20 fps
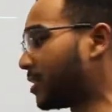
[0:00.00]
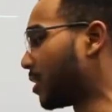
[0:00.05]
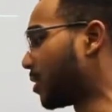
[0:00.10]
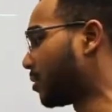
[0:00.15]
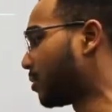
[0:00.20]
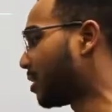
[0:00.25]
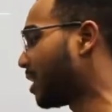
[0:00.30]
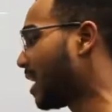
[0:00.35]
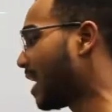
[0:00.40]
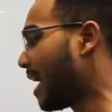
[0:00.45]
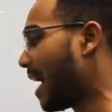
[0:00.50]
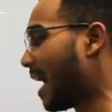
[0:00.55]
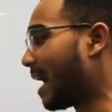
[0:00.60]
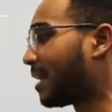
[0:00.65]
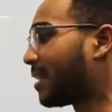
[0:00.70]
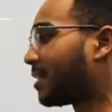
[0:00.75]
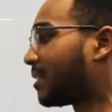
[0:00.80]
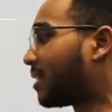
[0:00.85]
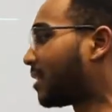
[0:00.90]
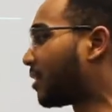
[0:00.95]
node.
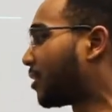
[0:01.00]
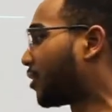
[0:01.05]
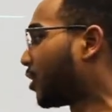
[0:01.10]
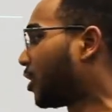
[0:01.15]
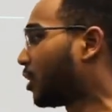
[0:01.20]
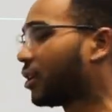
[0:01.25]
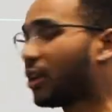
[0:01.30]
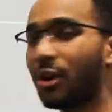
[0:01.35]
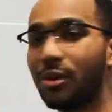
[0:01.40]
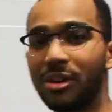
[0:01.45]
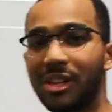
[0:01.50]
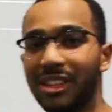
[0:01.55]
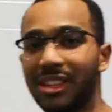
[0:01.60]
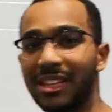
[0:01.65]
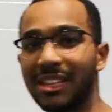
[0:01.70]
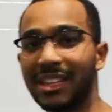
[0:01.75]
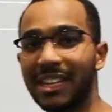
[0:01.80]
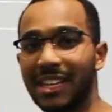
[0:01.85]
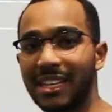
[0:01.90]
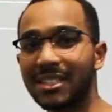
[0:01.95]
And the third node in
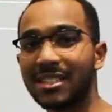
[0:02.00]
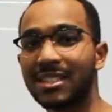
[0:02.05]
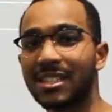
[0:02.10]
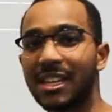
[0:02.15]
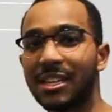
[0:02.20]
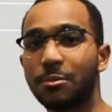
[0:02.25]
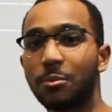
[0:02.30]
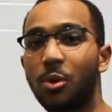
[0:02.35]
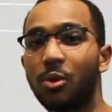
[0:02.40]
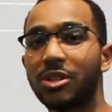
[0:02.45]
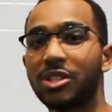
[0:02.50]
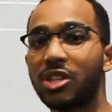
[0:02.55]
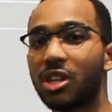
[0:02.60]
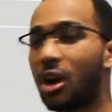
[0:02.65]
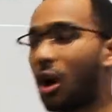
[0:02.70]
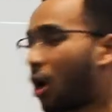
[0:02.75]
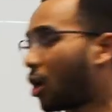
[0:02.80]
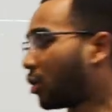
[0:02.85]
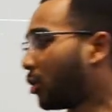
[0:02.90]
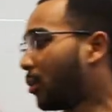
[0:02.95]
the list is
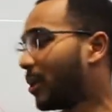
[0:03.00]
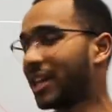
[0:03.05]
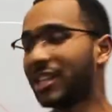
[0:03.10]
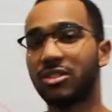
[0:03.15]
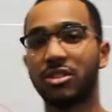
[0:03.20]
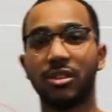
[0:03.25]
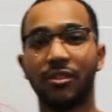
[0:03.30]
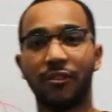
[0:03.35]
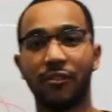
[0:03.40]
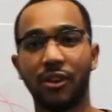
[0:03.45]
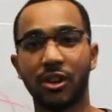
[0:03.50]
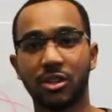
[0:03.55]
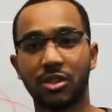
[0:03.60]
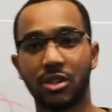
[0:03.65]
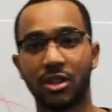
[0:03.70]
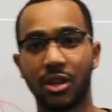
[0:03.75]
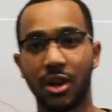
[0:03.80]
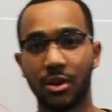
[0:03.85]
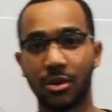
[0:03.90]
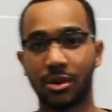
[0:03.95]
pointing all the way to the
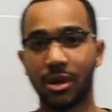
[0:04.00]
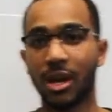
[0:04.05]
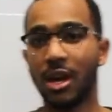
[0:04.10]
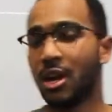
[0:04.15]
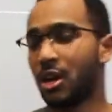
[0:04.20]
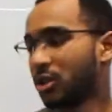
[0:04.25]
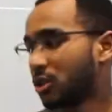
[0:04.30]
first node.